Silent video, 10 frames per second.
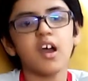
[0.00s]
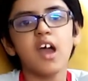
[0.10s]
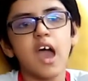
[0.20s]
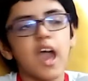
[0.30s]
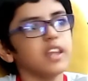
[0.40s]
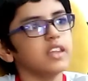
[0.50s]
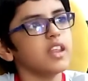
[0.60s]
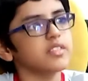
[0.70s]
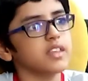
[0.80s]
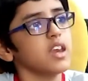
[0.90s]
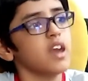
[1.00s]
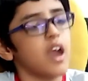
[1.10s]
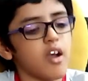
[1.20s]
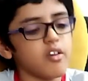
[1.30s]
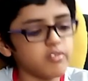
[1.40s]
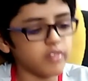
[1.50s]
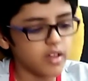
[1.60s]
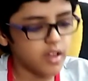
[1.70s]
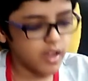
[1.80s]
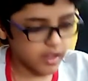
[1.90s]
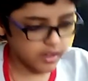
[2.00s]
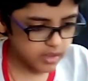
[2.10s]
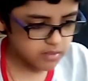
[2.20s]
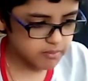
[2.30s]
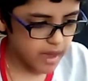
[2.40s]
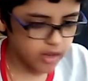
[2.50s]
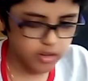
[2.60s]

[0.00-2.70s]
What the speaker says: and let's see how this mango